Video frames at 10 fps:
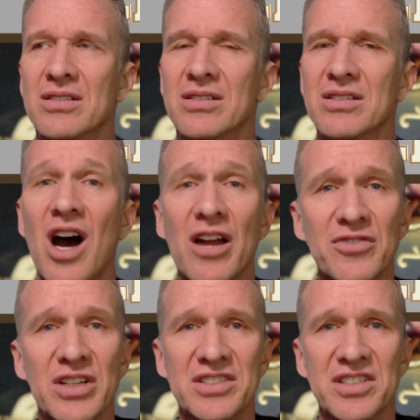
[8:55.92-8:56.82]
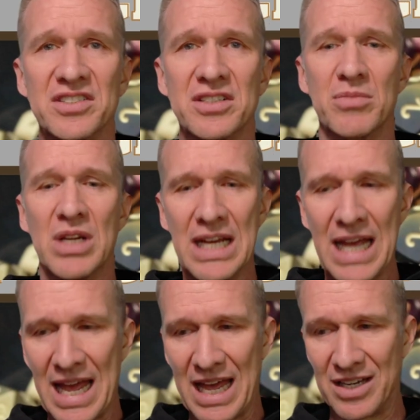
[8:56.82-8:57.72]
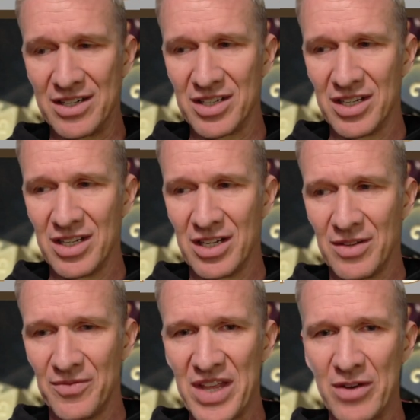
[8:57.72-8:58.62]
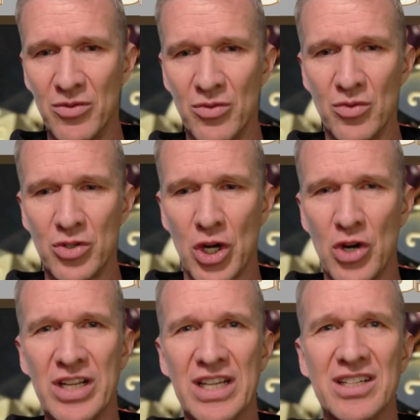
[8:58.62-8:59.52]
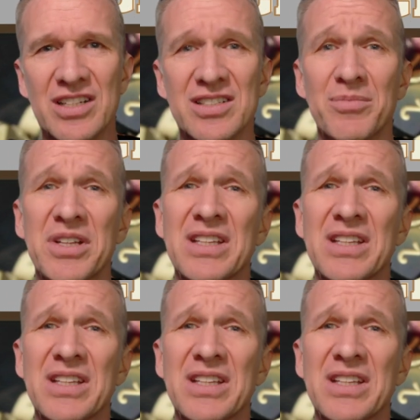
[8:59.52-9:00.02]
conflict system and then turning it into something